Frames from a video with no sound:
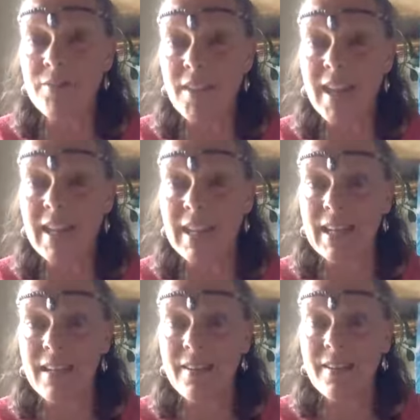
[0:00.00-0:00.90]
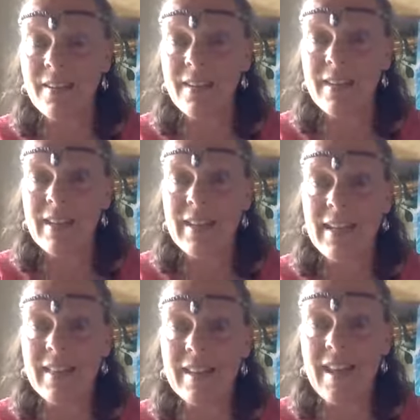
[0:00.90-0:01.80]
fun
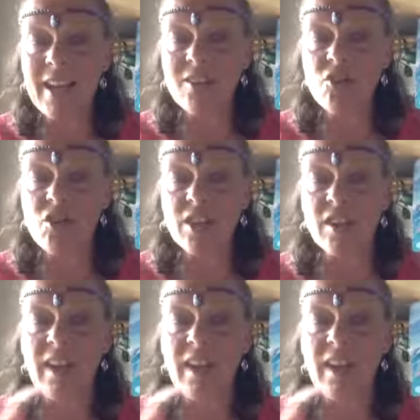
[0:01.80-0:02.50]
in the last year,